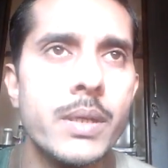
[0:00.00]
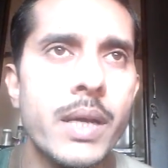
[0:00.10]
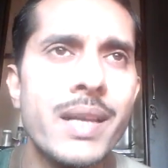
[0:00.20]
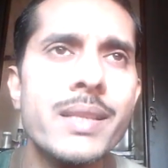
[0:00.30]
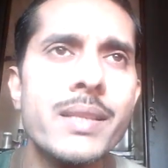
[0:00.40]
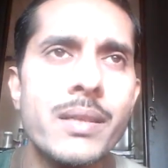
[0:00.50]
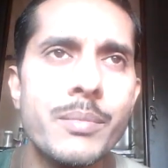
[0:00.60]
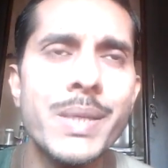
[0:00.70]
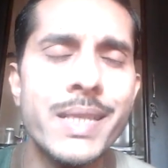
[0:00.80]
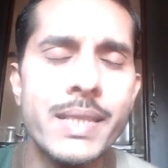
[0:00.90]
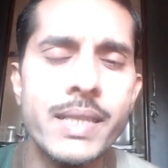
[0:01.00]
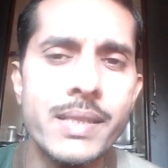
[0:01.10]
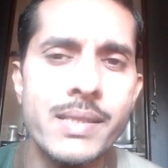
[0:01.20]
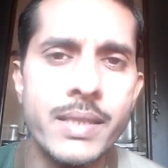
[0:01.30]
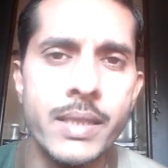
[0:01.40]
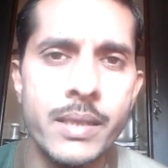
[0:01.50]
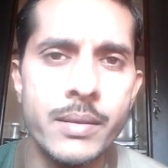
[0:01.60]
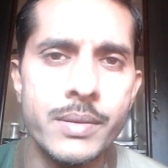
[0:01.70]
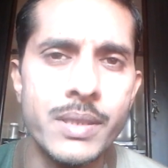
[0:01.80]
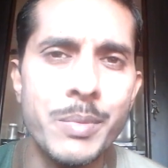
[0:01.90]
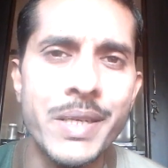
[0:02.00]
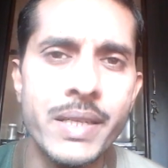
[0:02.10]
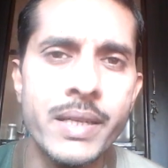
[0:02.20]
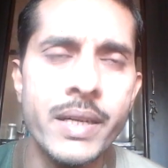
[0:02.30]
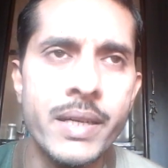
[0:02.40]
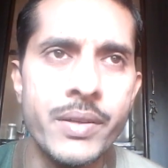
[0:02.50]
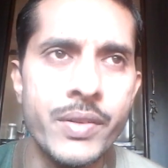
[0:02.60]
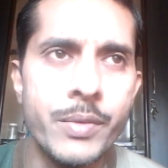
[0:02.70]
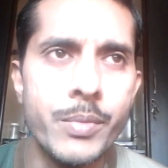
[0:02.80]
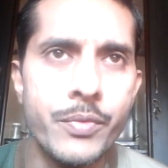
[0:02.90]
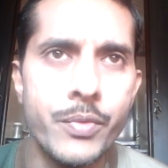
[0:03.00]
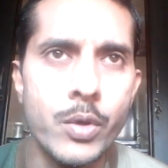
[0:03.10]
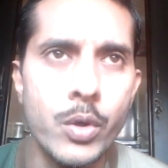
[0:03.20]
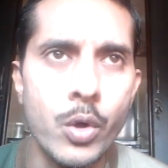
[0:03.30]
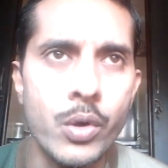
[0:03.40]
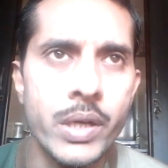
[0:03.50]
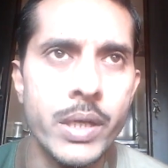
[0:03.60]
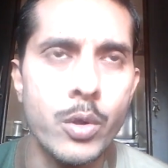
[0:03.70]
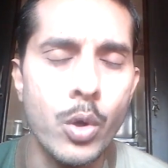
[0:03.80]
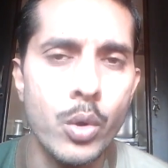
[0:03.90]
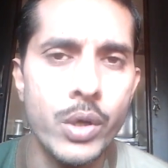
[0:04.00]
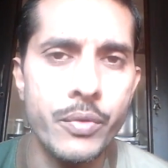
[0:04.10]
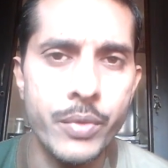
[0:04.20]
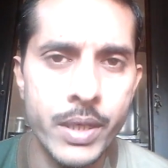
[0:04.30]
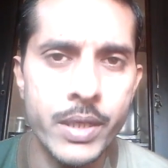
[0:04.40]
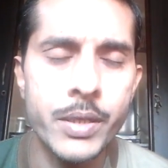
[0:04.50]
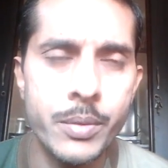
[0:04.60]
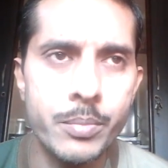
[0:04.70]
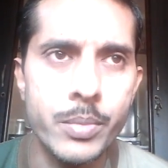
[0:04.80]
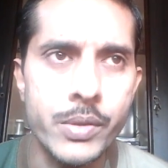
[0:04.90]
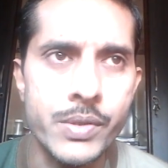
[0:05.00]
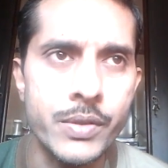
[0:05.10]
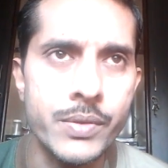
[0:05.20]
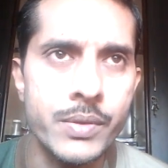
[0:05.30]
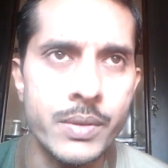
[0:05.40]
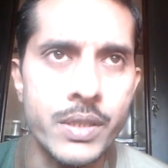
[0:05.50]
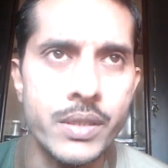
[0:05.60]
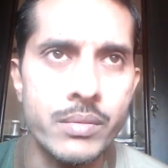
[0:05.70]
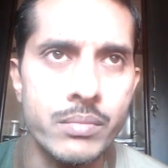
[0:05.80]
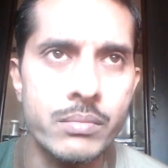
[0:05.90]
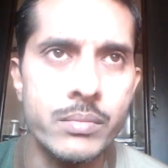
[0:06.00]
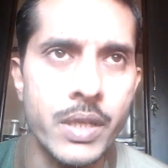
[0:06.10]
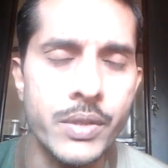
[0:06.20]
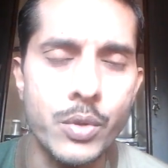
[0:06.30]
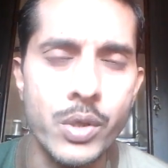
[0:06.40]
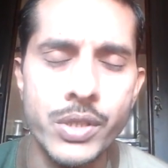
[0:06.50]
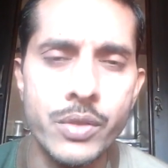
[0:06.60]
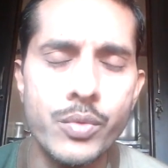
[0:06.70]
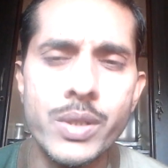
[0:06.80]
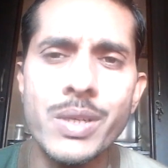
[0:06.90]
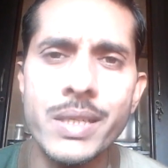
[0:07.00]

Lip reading: another big thing is there some integrated treatment for already corona affected persons in isolation ward.